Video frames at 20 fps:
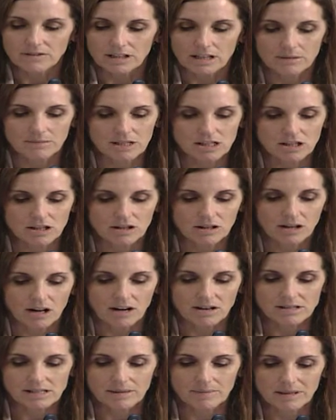of the Commissioner
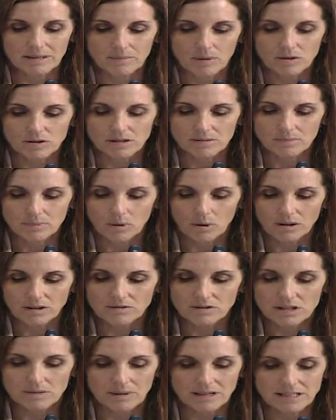are some of the most
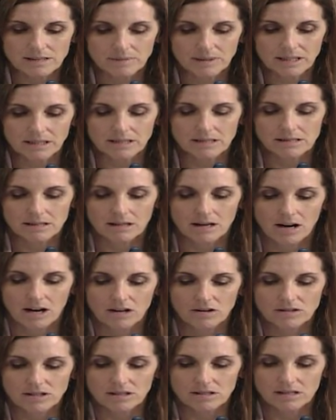important responsibilities that
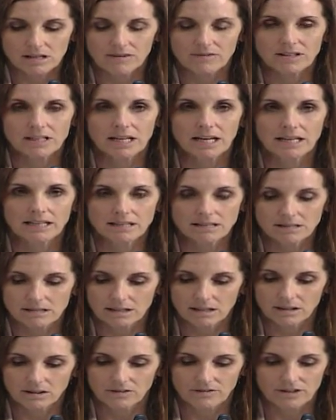Congress has given to any
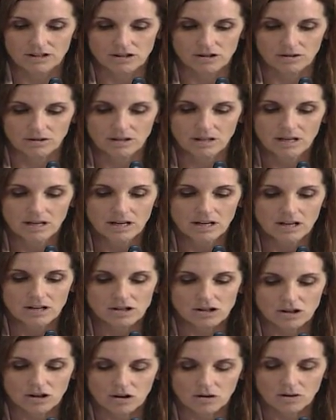single official:
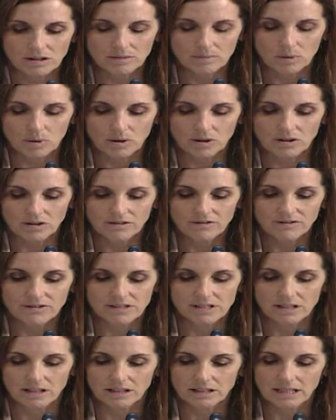securing the border,
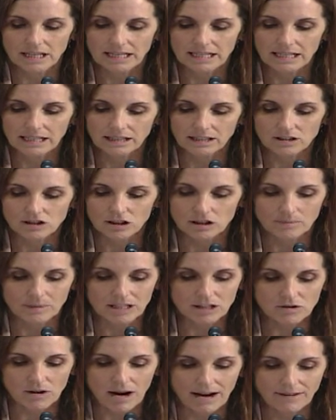facilitating
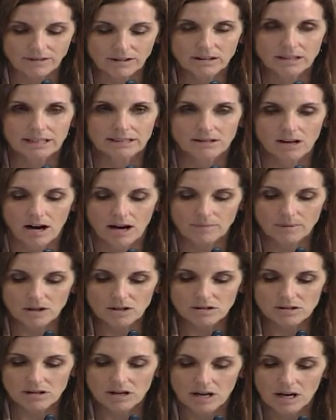legitimate travel and
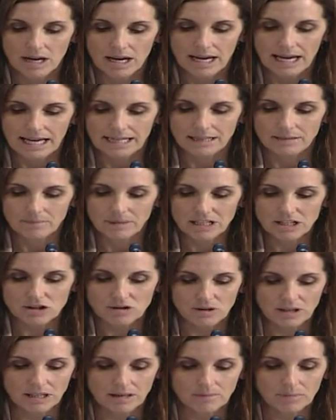commerce, and
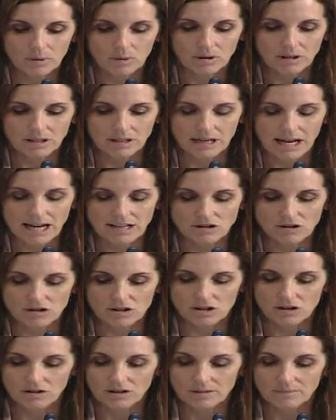administering important national
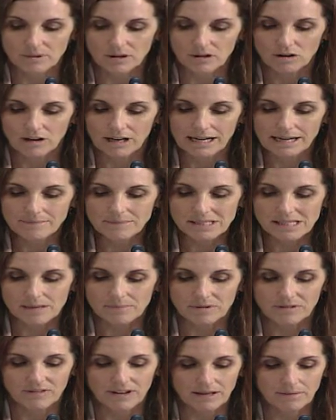security programs
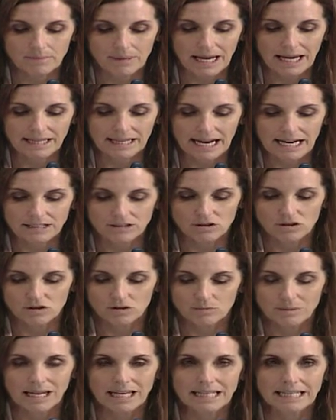that prevent bad actors
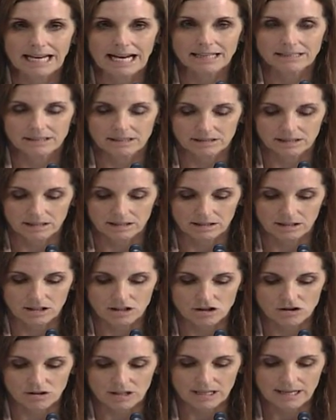from gaining access to the
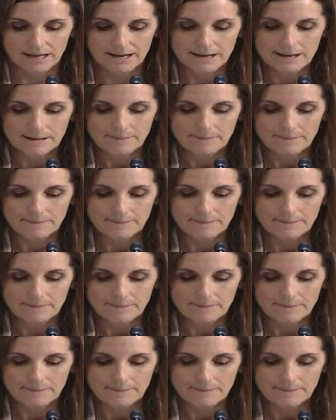country.